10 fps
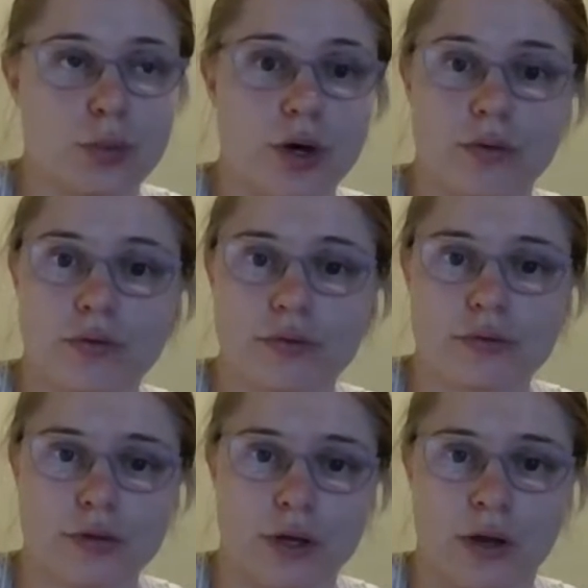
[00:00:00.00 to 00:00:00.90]
do both,
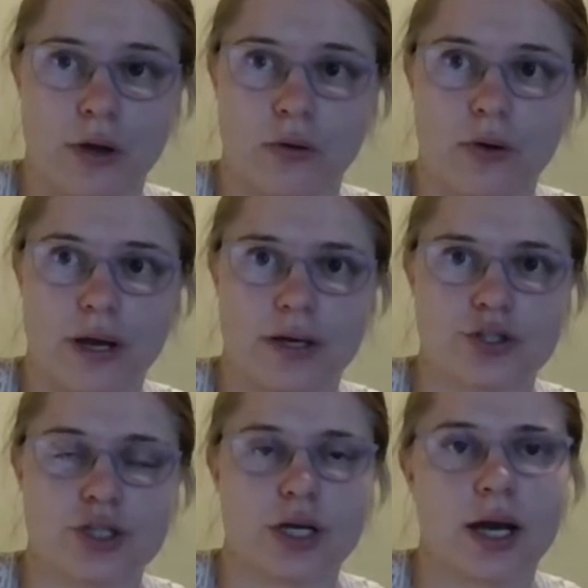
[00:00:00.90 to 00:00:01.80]

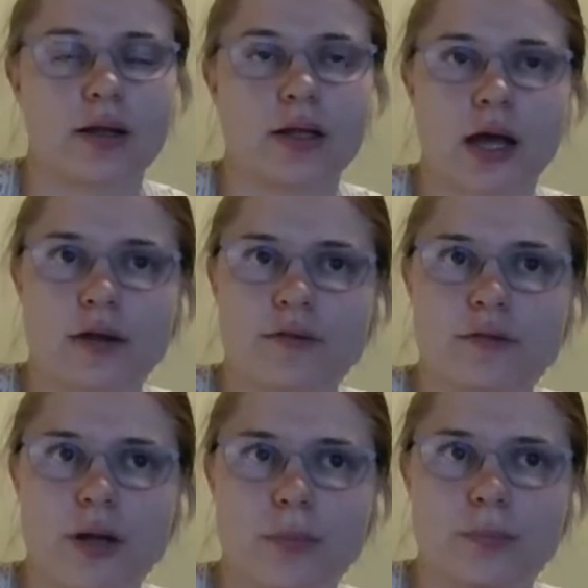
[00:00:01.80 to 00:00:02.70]
and she got a lot
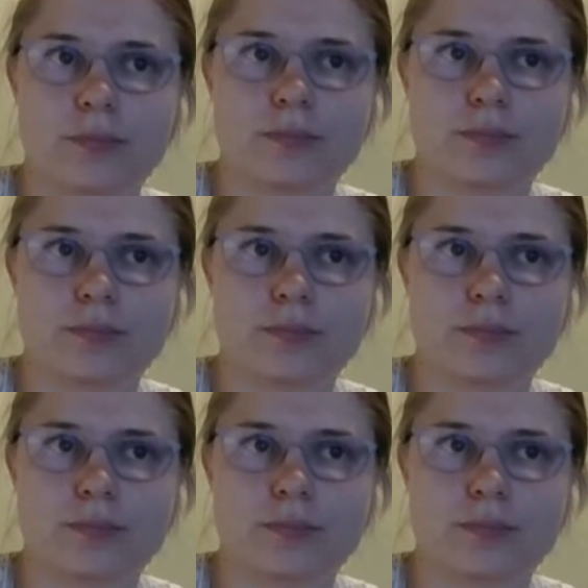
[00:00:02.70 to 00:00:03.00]
of